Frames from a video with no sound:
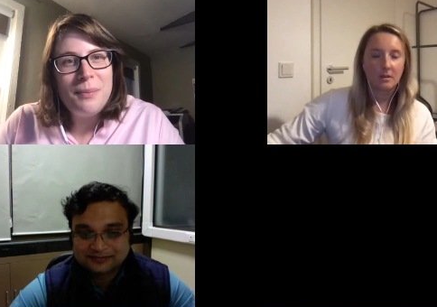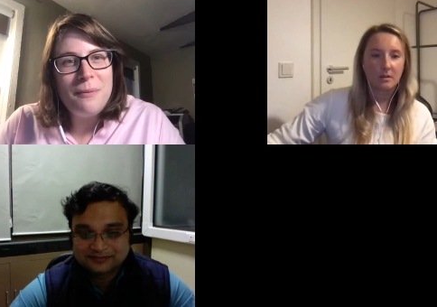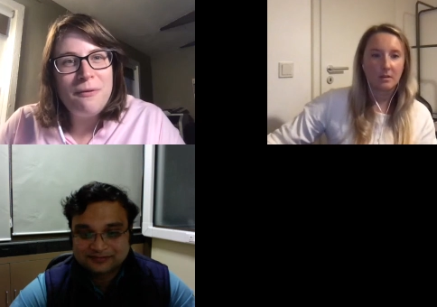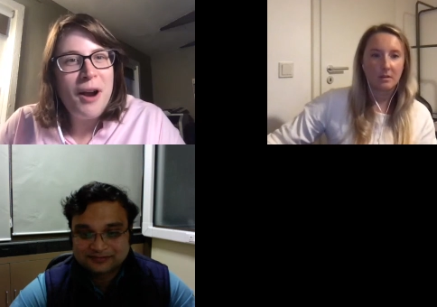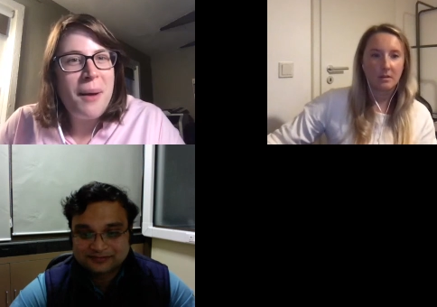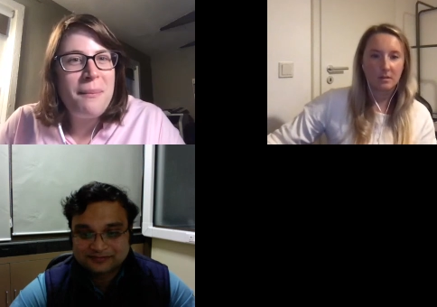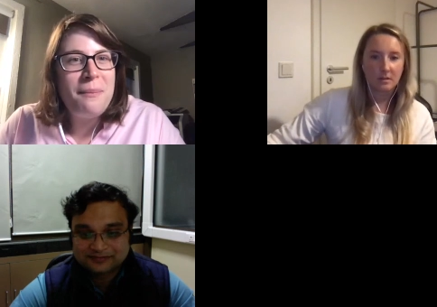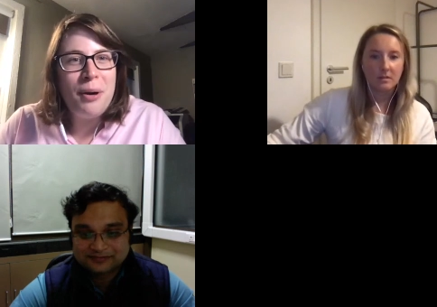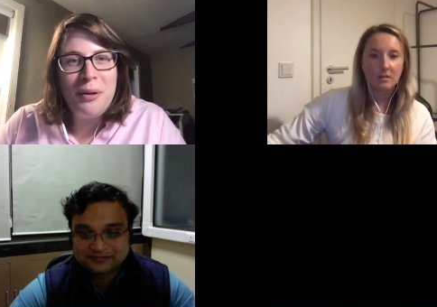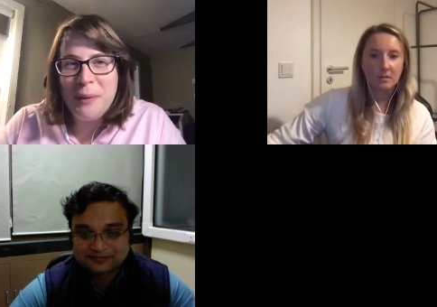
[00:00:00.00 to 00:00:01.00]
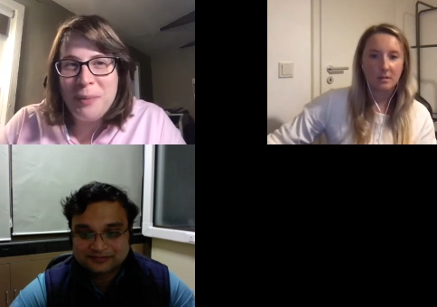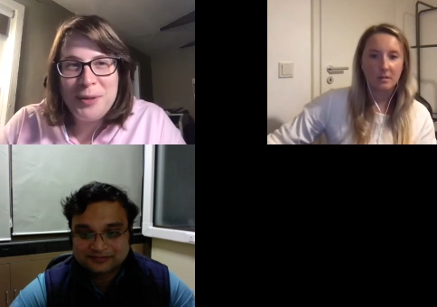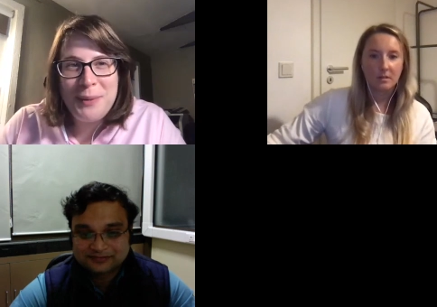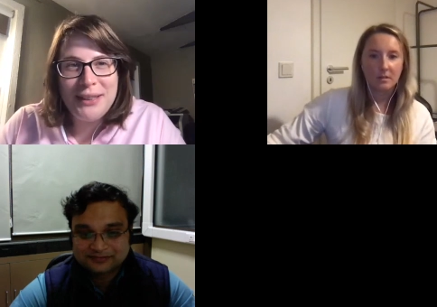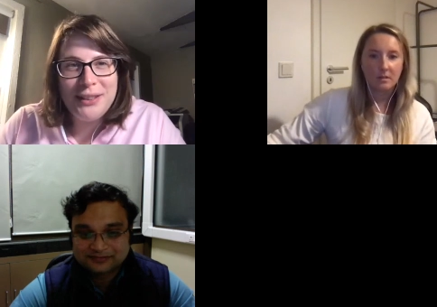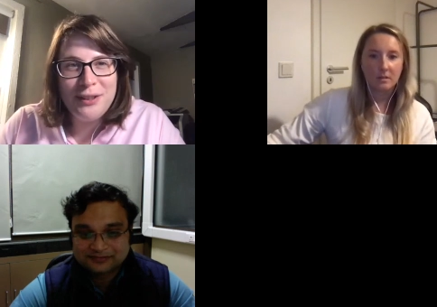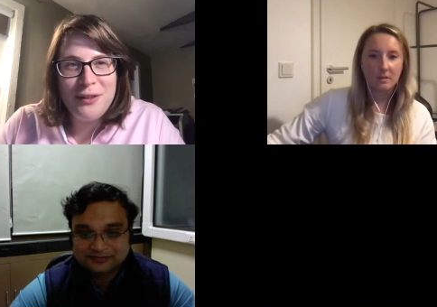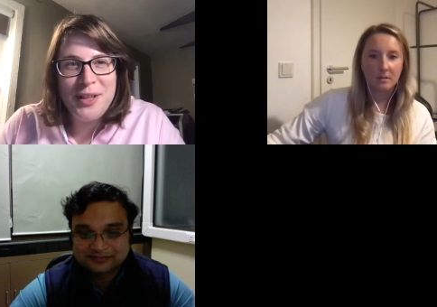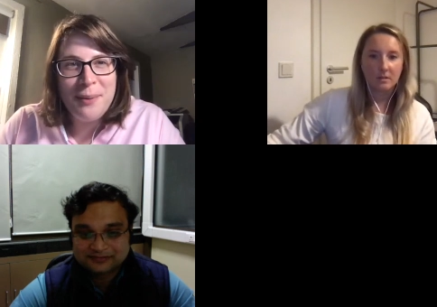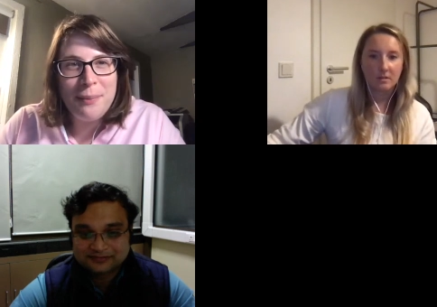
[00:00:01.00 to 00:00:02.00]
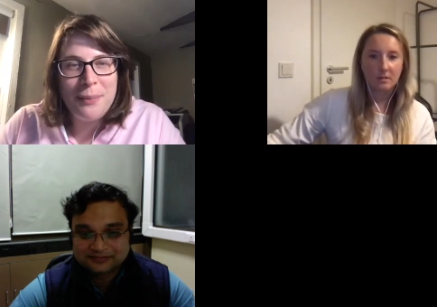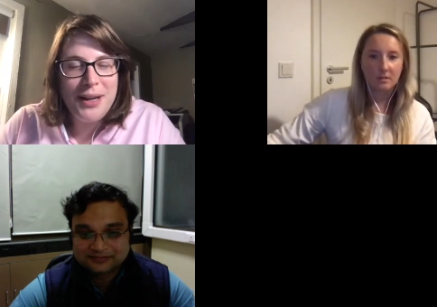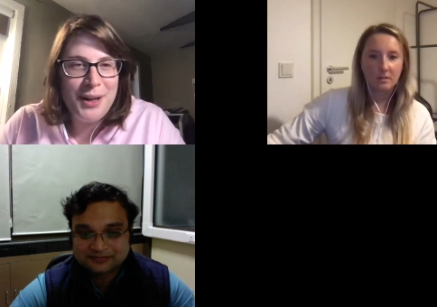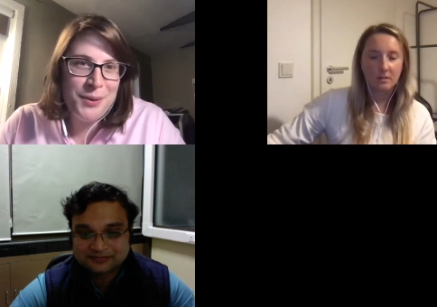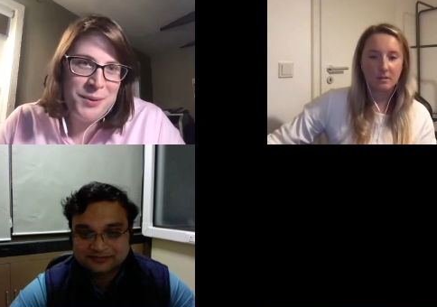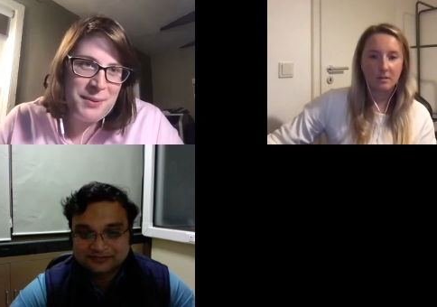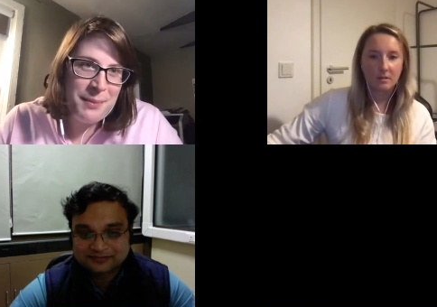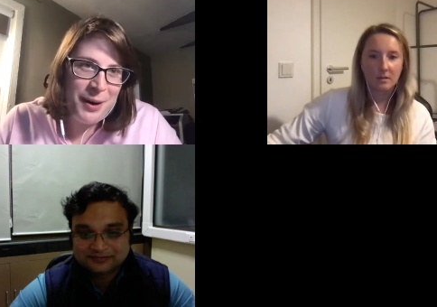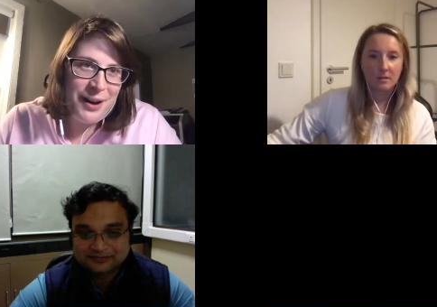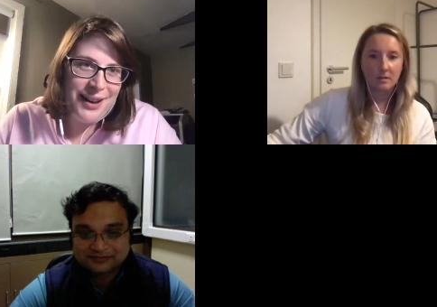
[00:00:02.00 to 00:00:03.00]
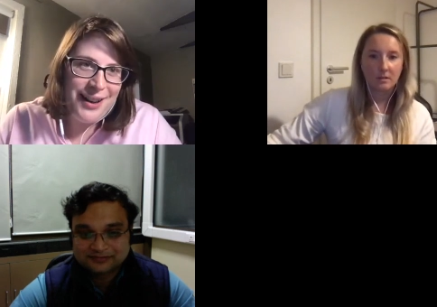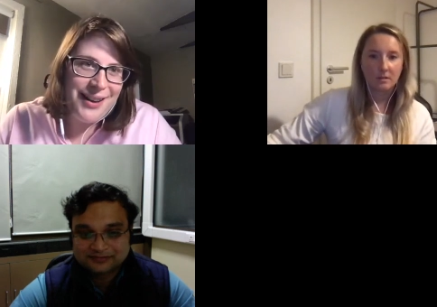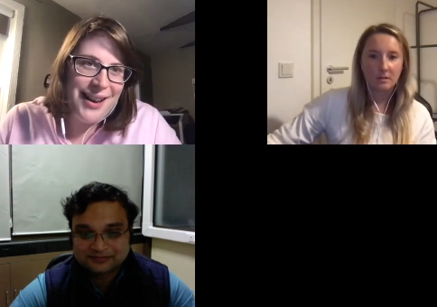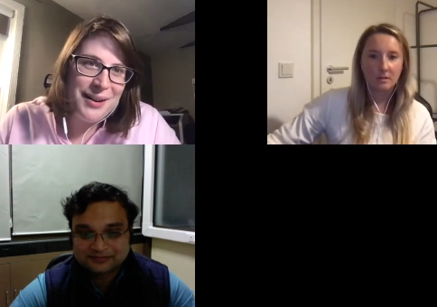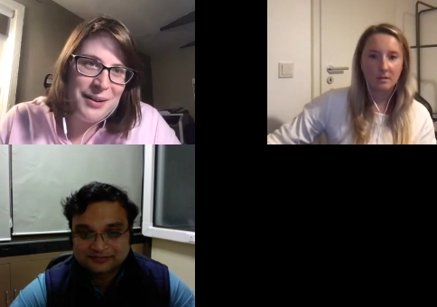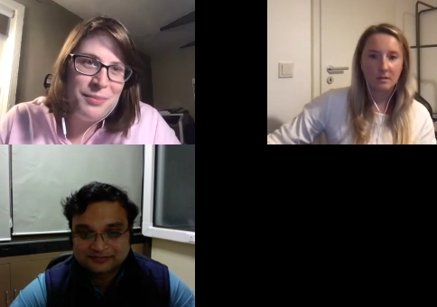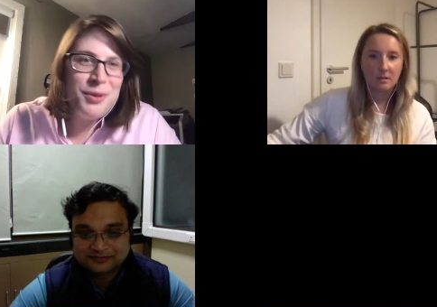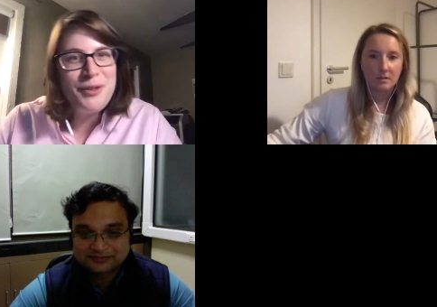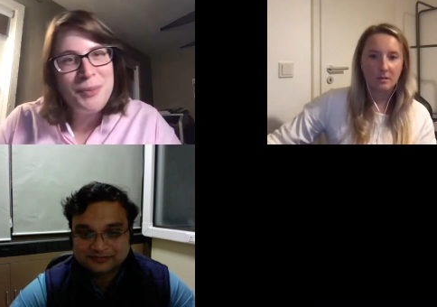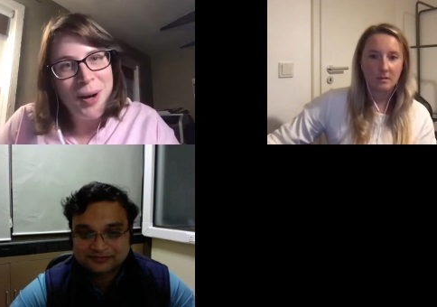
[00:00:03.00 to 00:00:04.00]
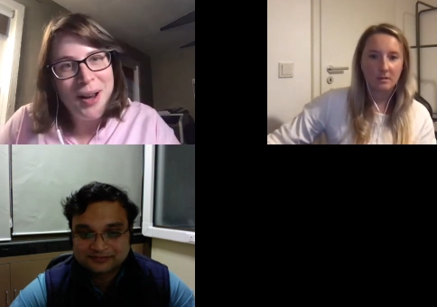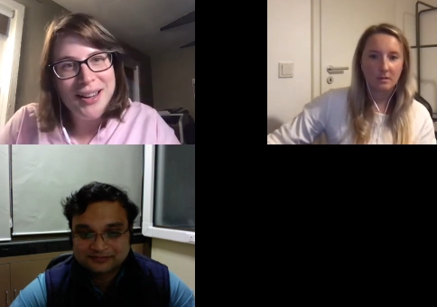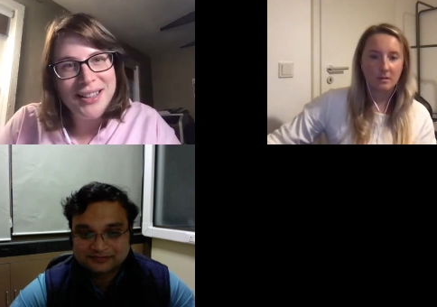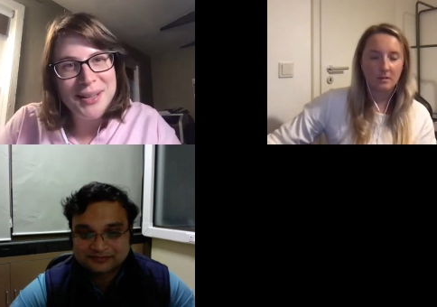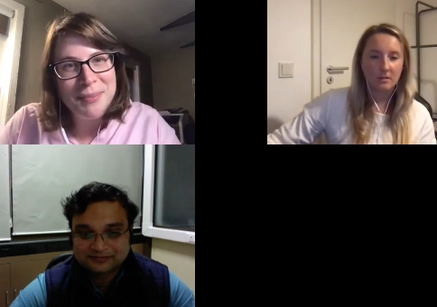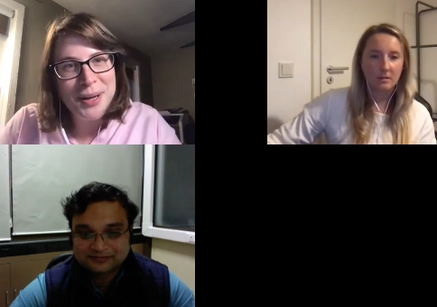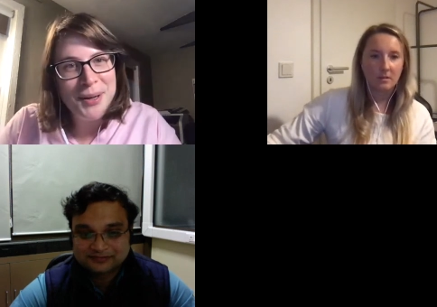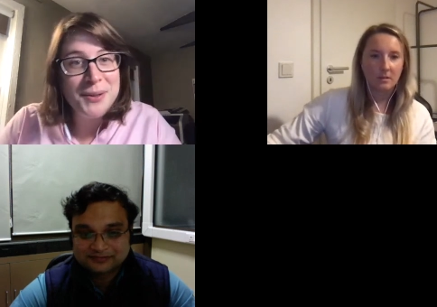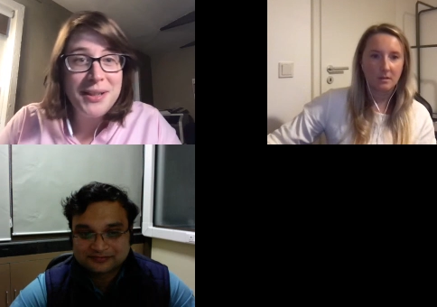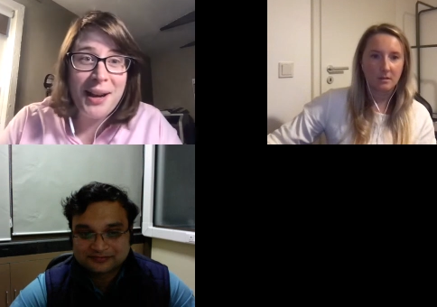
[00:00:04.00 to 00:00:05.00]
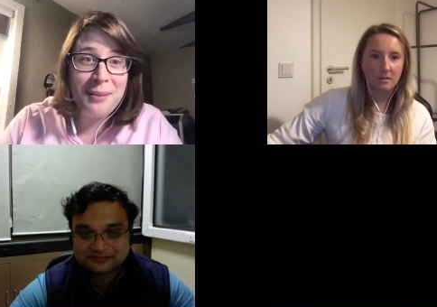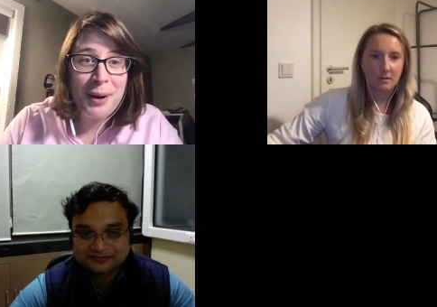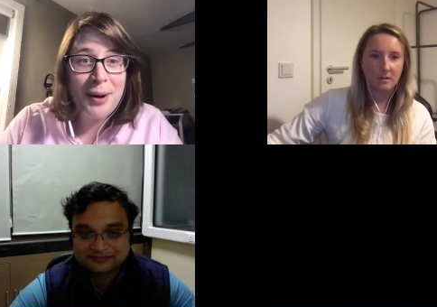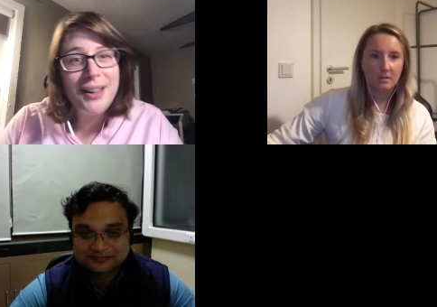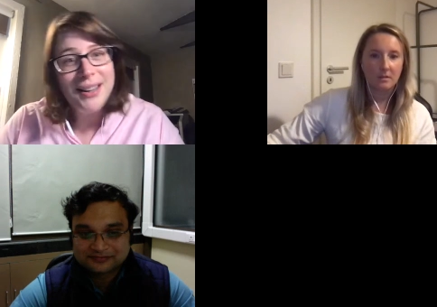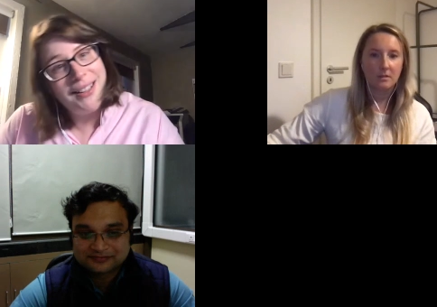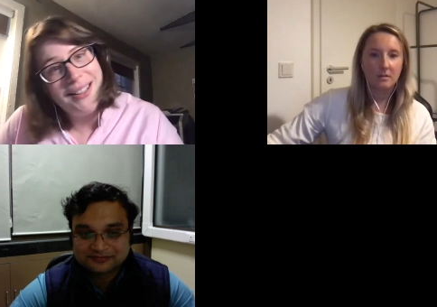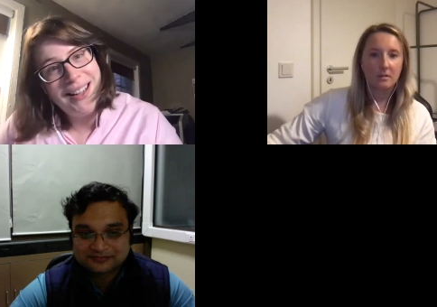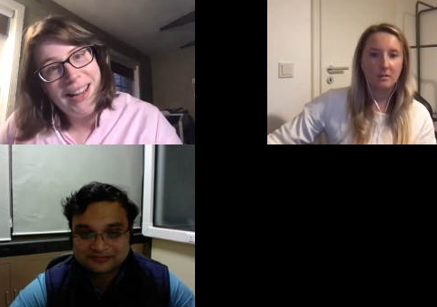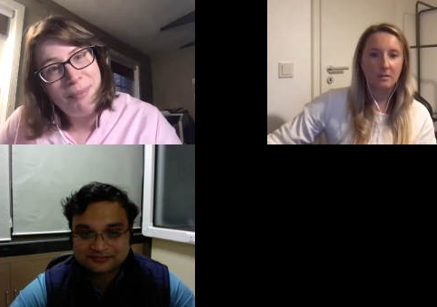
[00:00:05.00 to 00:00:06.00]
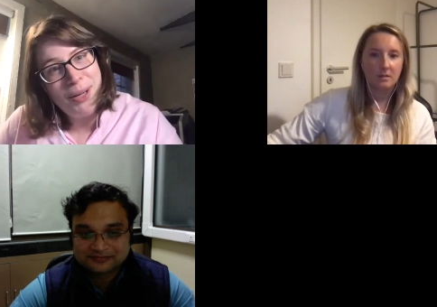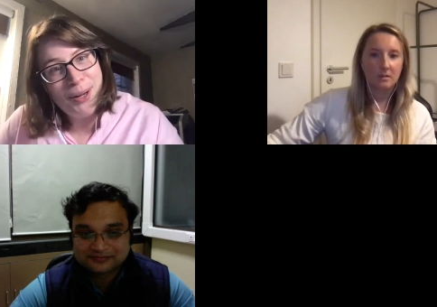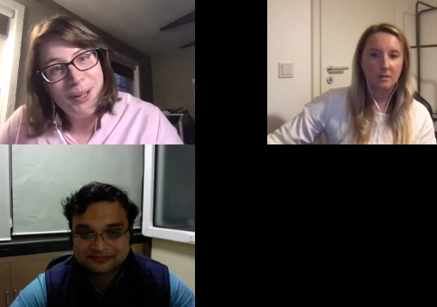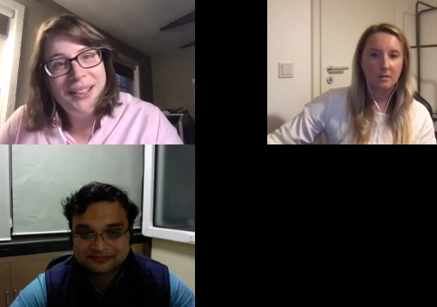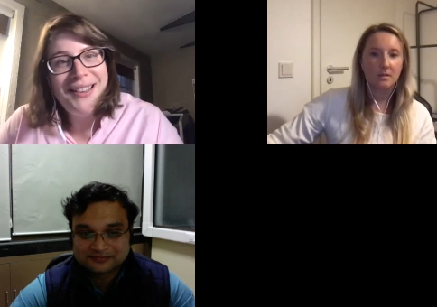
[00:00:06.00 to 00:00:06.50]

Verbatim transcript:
Speaker 1: from both the perspective of somebody who's American and moved abroad and somebody who's not American and came here.